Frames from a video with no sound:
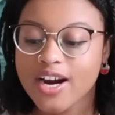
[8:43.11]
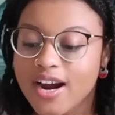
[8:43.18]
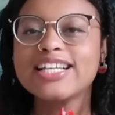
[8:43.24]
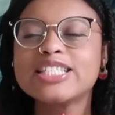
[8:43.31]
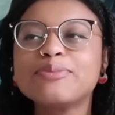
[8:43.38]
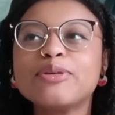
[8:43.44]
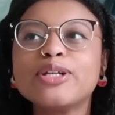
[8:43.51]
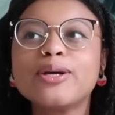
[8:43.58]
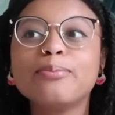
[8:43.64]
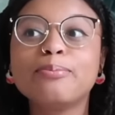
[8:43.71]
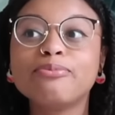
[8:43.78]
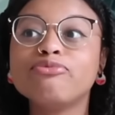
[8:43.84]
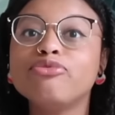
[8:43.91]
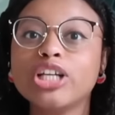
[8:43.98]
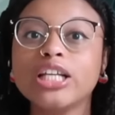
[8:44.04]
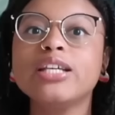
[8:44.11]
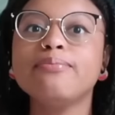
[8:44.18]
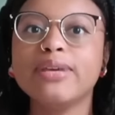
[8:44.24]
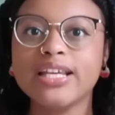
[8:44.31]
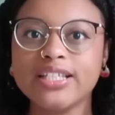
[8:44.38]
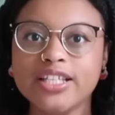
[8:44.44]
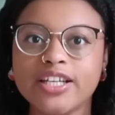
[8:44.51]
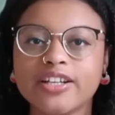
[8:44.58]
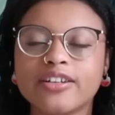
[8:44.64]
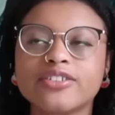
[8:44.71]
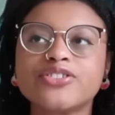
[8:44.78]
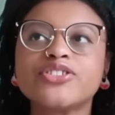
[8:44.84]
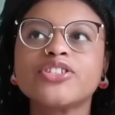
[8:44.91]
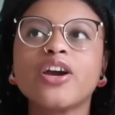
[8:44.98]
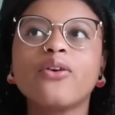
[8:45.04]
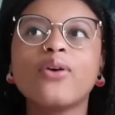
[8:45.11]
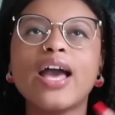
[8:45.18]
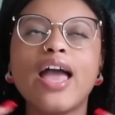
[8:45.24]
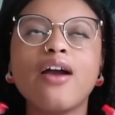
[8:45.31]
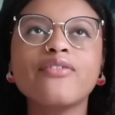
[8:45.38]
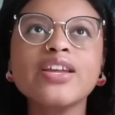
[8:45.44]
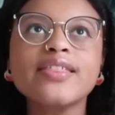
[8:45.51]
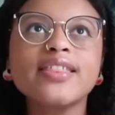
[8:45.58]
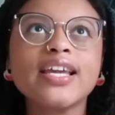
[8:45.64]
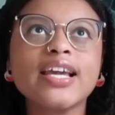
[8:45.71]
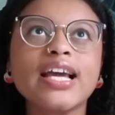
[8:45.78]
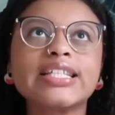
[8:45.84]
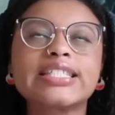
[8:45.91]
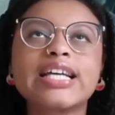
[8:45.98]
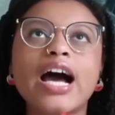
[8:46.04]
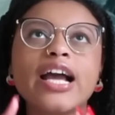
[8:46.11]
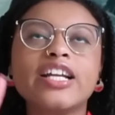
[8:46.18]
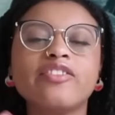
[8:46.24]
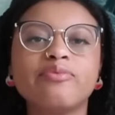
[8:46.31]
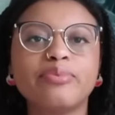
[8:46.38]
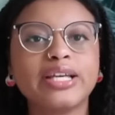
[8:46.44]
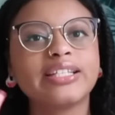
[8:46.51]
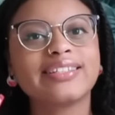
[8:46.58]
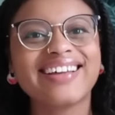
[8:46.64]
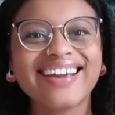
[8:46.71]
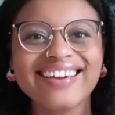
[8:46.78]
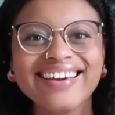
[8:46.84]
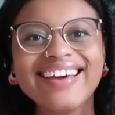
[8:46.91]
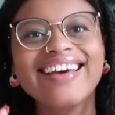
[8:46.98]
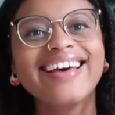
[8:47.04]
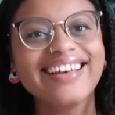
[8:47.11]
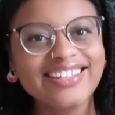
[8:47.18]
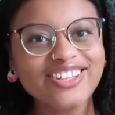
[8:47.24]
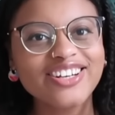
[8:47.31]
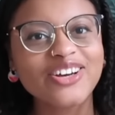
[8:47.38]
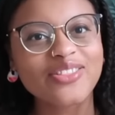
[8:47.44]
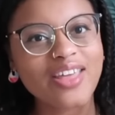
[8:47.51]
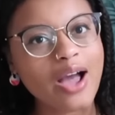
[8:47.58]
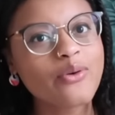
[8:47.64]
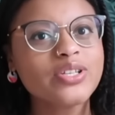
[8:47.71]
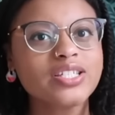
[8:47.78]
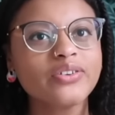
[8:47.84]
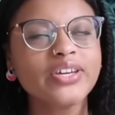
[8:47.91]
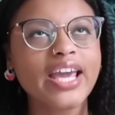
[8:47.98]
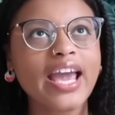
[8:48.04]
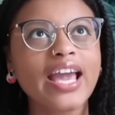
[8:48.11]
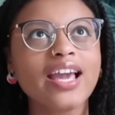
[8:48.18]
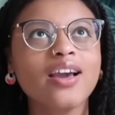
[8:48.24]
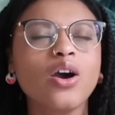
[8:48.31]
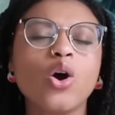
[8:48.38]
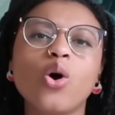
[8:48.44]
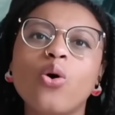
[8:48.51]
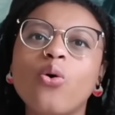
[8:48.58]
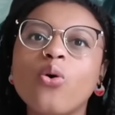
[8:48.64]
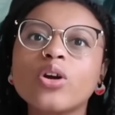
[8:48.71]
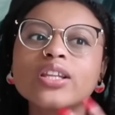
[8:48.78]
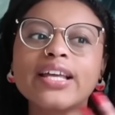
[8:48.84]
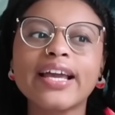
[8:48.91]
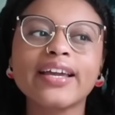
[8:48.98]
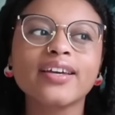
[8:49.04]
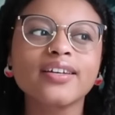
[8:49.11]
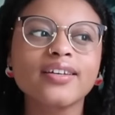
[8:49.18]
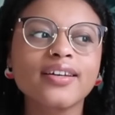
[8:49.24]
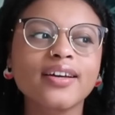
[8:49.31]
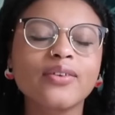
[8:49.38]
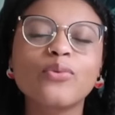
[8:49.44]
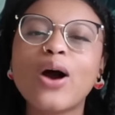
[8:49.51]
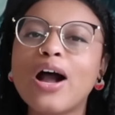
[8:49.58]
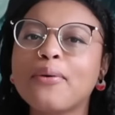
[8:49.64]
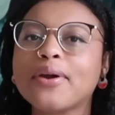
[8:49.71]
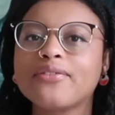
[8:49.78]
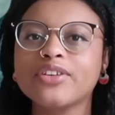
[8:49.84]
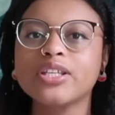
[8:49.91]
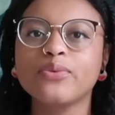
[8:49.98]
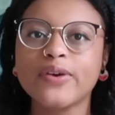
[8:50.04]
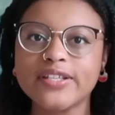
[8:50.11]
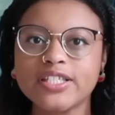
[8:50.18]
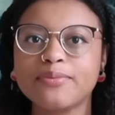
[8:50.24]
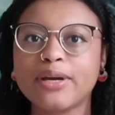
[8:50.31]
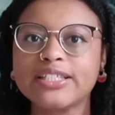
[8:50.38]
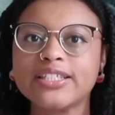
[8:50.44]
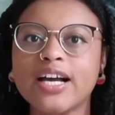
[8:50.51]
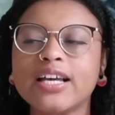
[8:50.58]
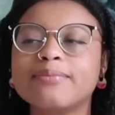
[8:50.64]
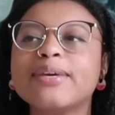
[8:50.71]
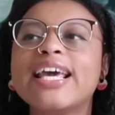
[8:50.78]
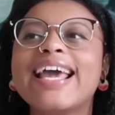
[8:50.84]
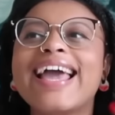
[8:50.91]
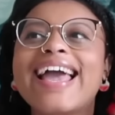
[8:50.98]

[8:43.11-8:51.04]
It's been a really mid-year, so everything has kind of been like, eh, you know, that was okay, or like, wow, I really wasted my time.